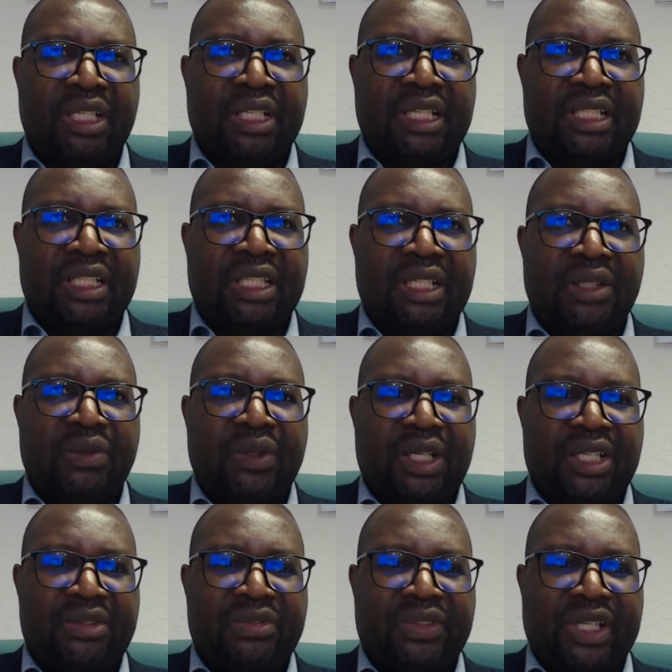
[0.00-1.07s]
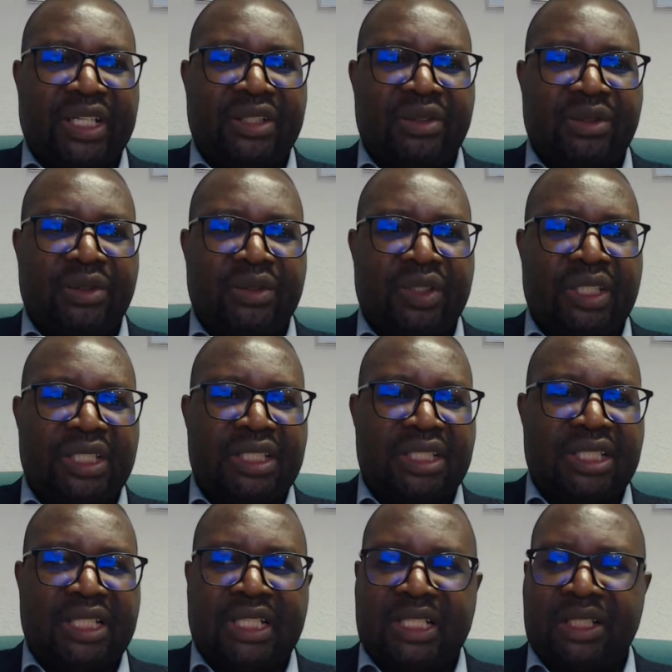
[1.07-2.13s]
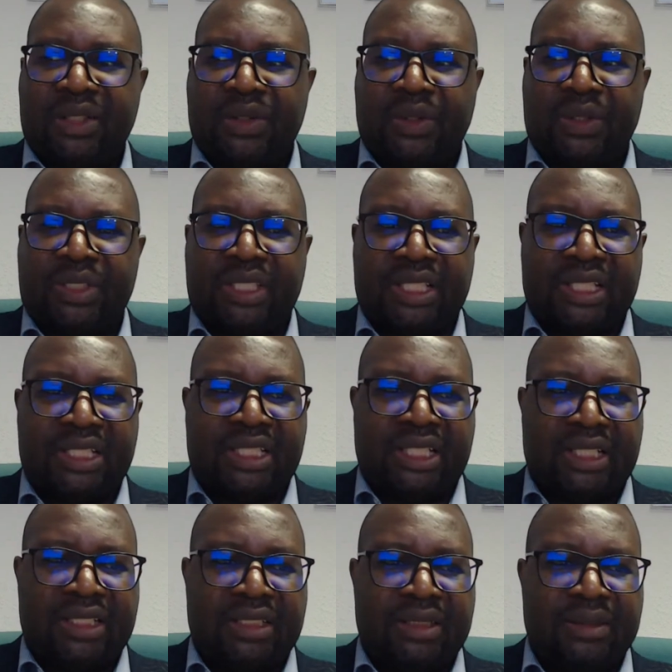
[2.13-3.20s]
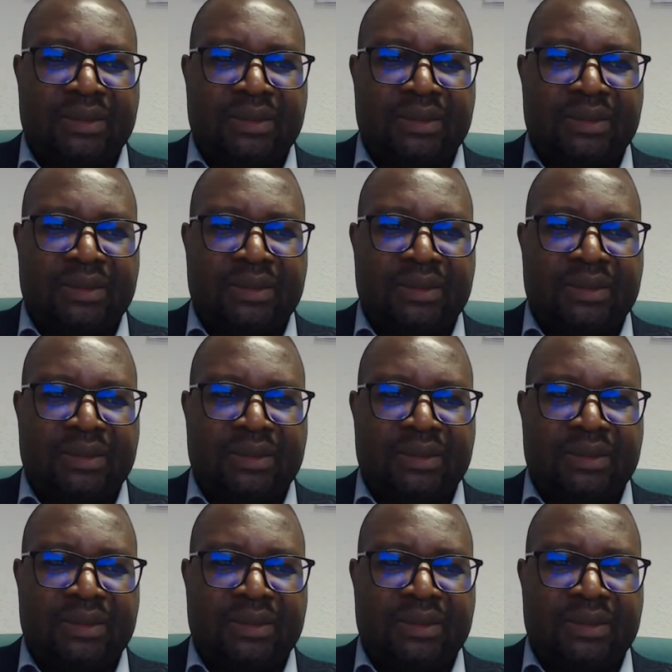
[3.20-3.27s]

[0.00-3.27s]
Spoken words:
can then qualify on this concession.